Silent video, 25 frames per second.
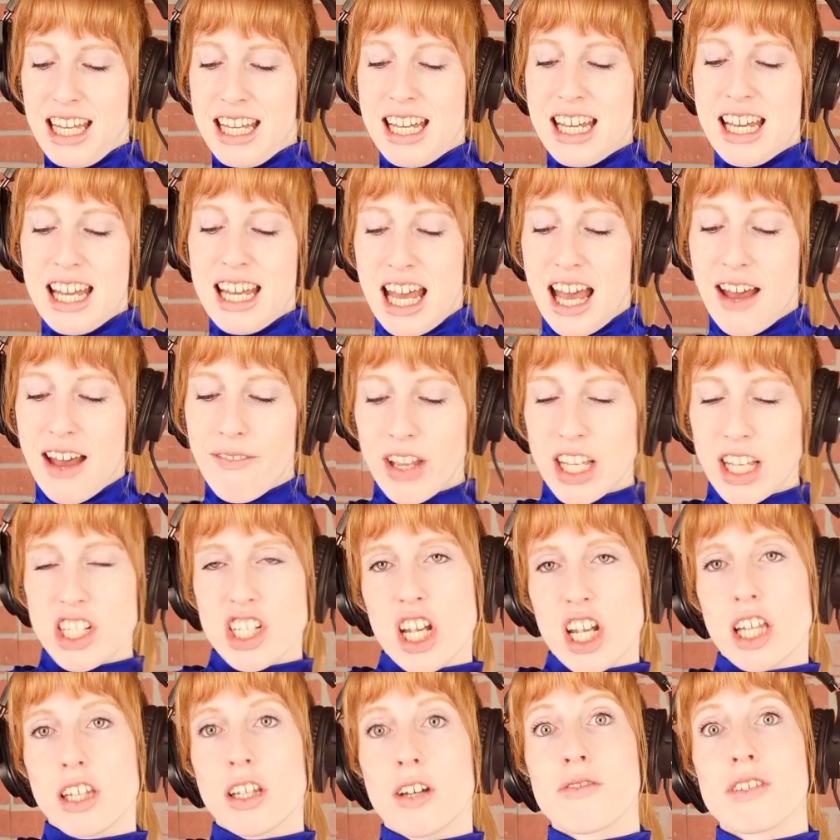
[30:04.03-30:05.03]
FHA
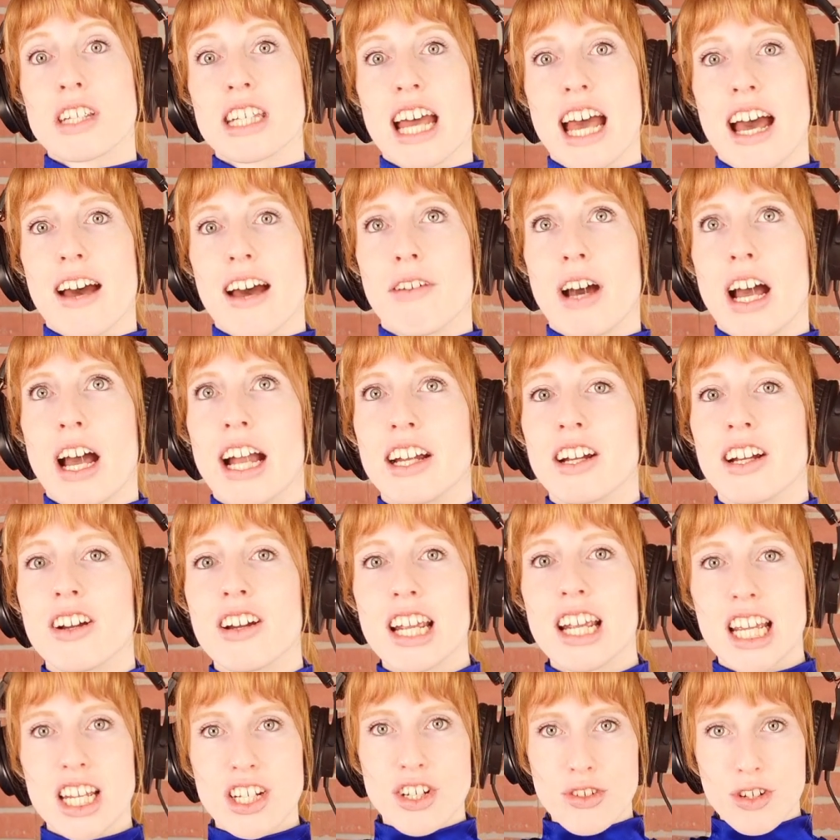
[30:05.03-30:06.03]
loans have higher
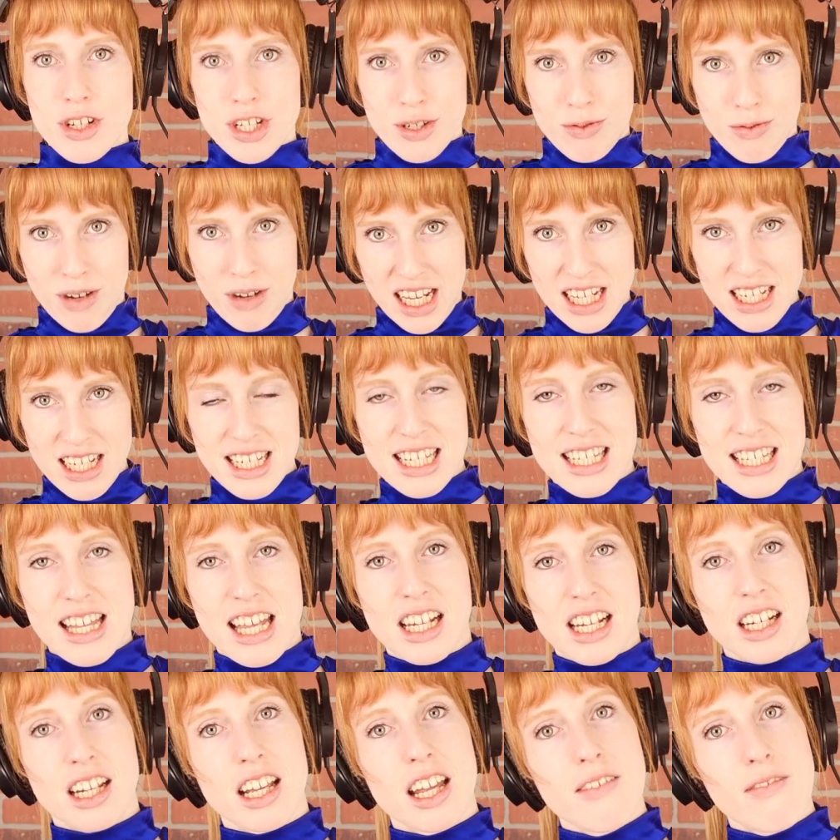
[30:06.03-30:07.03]
interest rates than
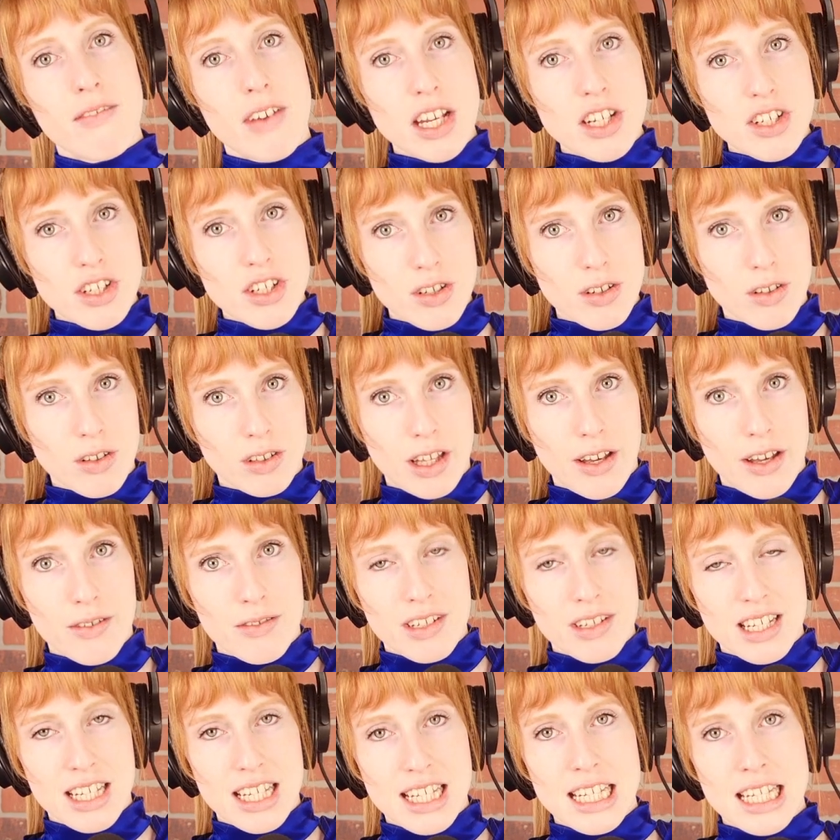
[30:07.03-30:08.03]
conventional
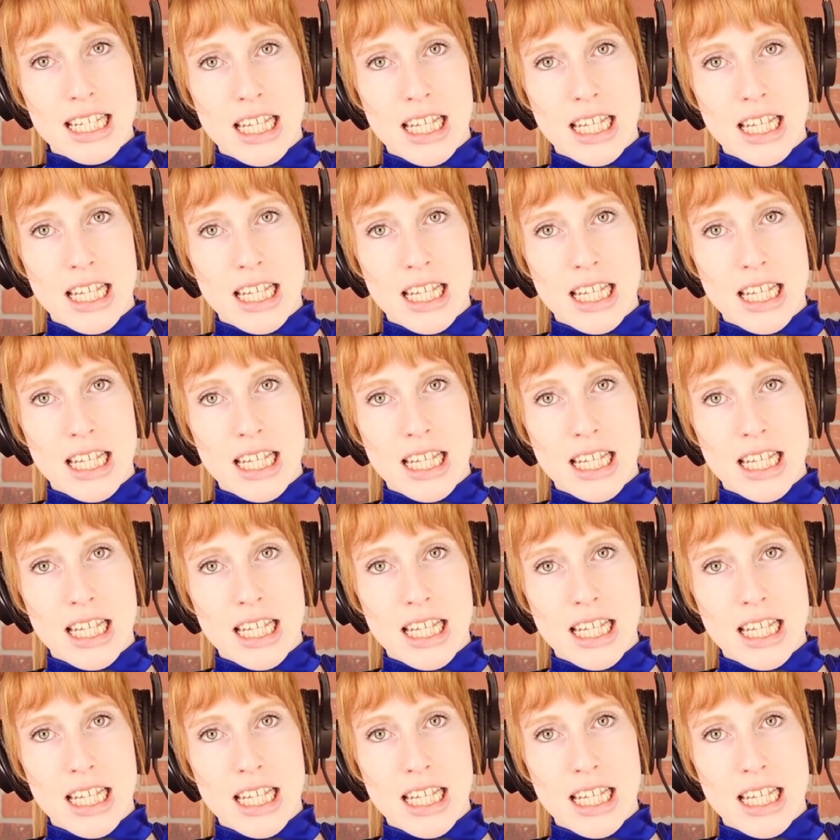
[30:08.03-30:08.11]
loans.